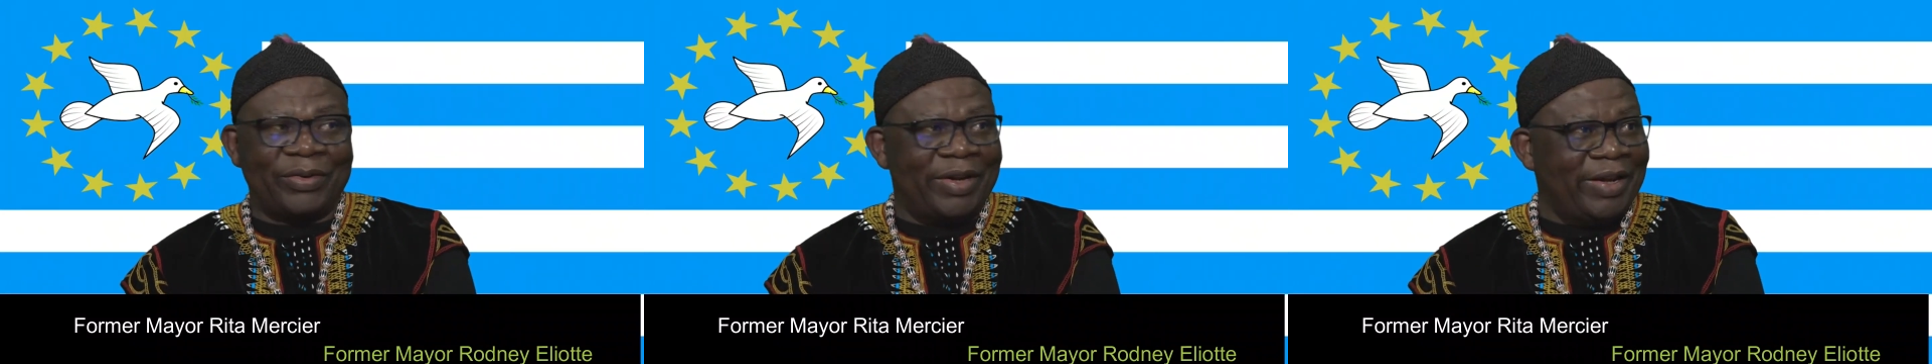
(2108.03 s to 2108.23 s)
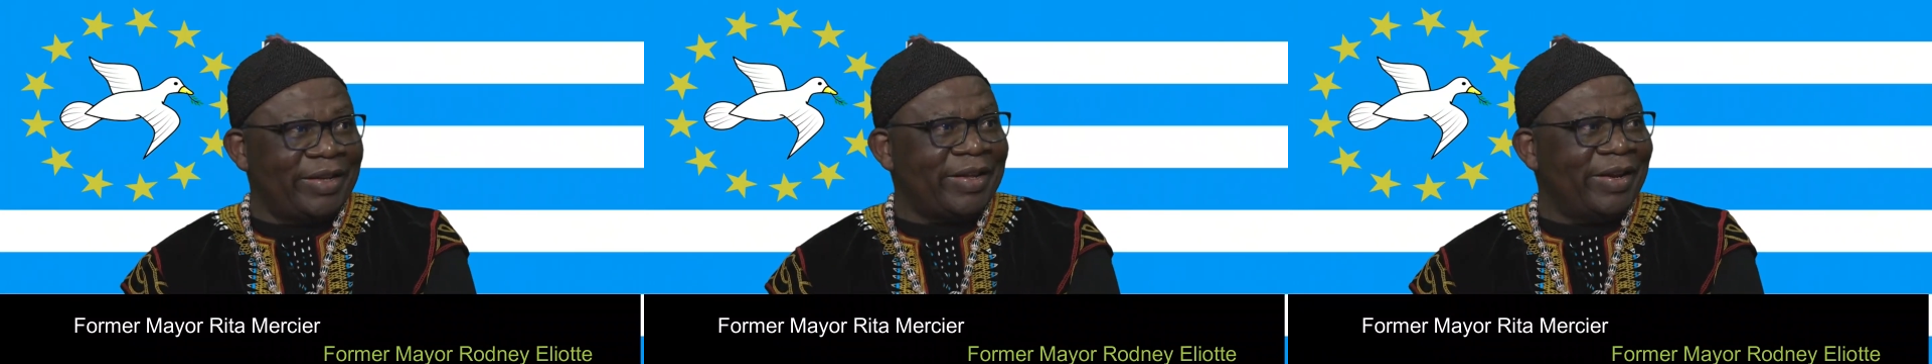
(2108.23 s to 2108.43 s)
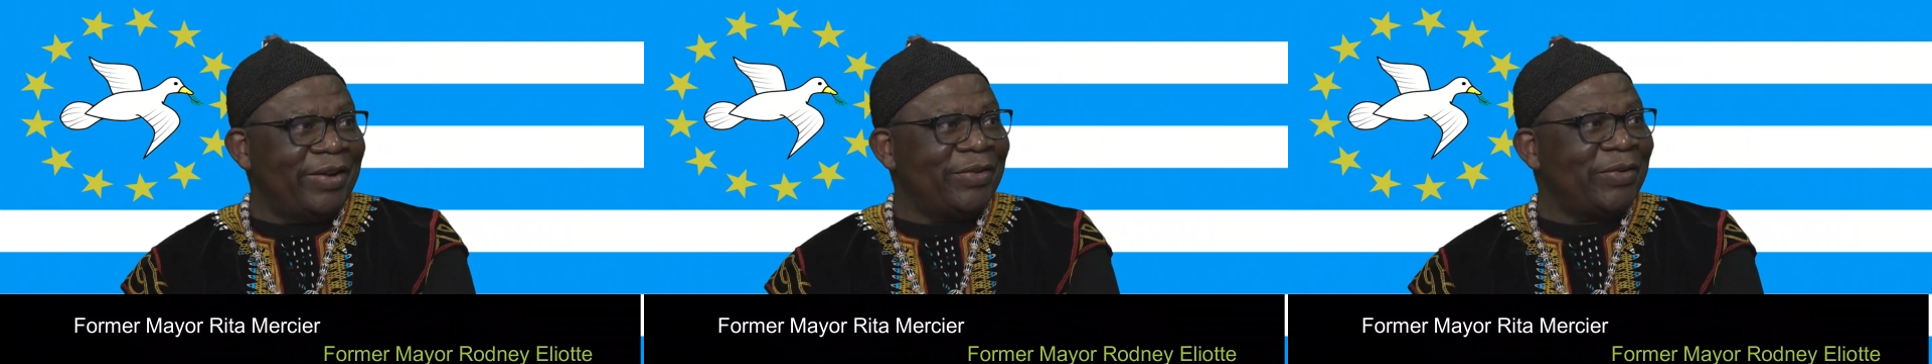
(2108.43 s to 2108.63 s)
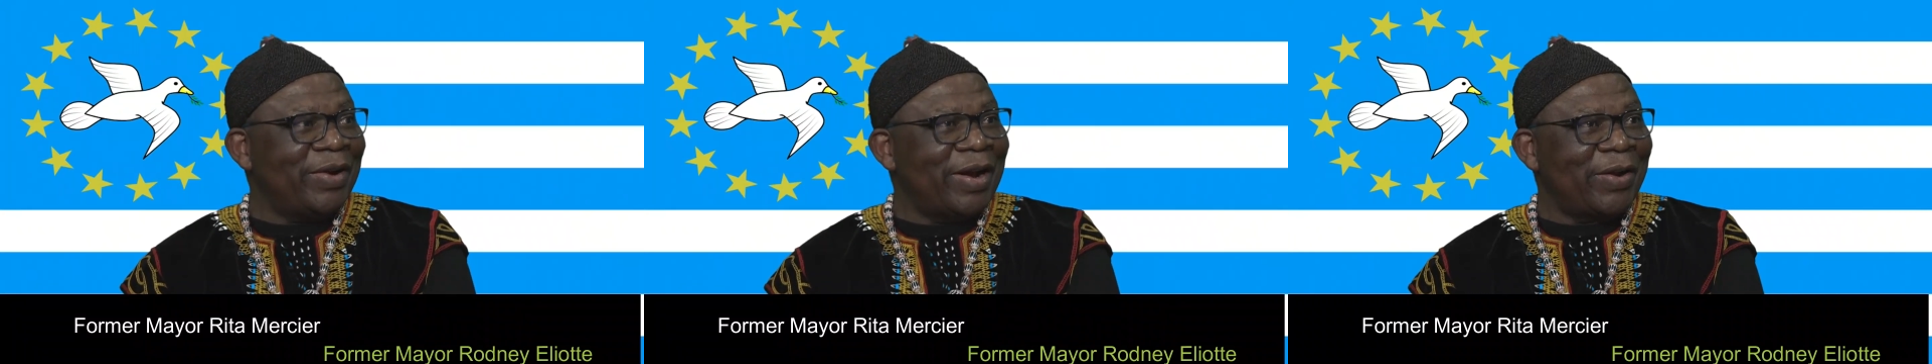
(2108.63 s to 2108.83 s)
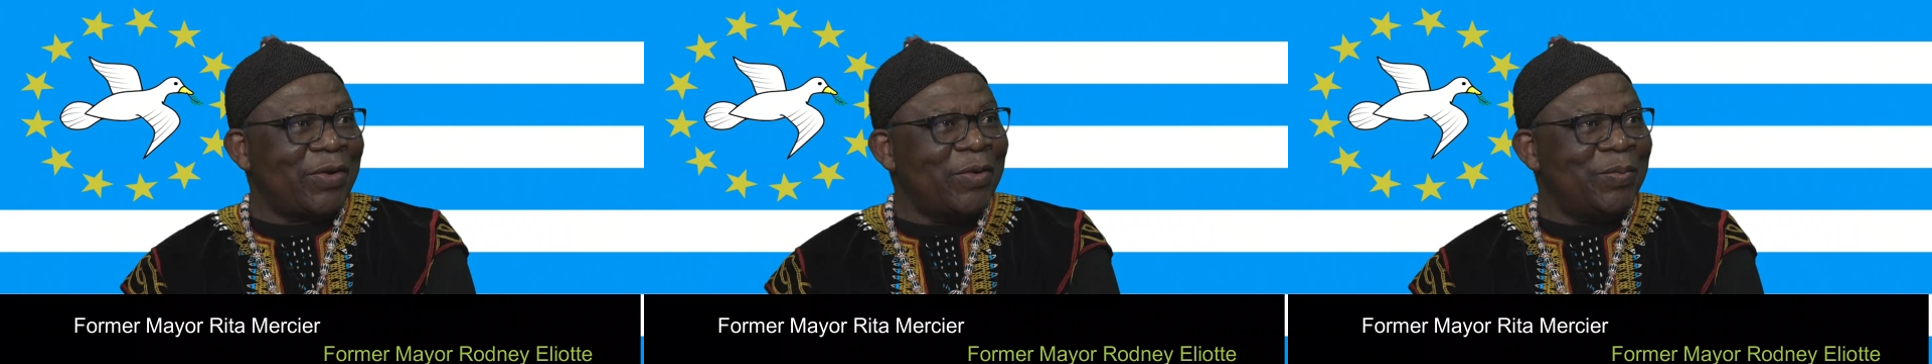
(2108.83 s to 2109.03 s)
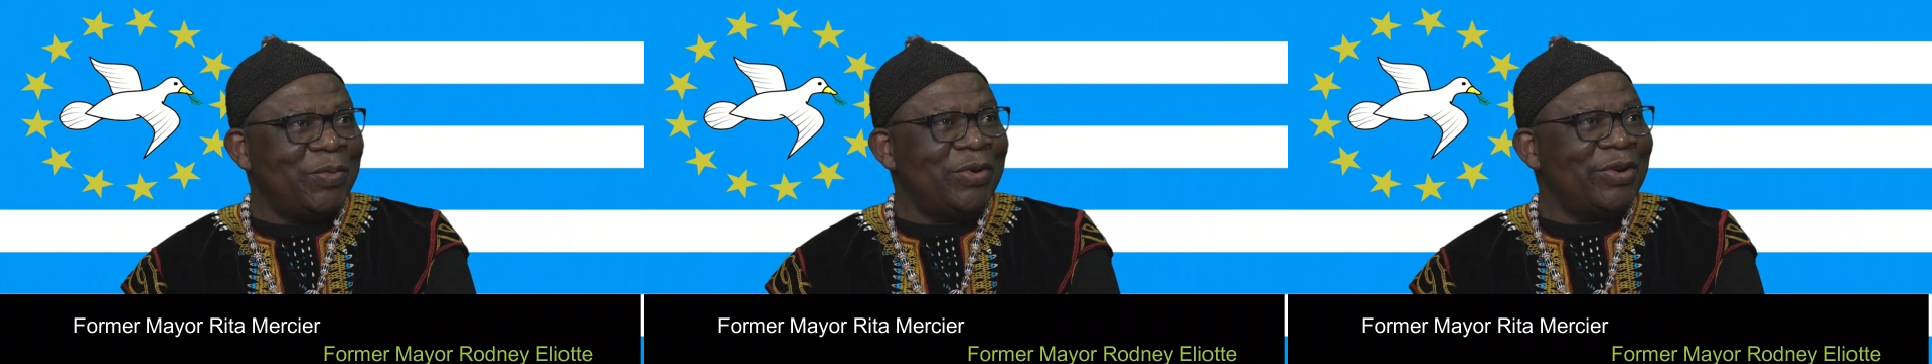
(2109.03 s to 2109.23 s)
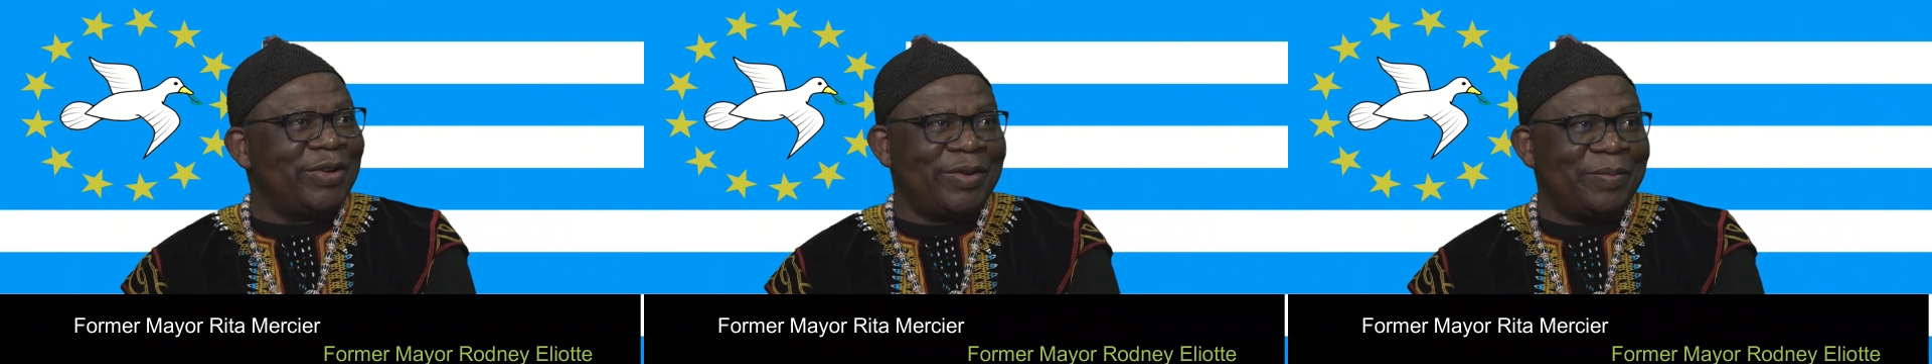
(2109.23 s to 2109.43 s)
the international community,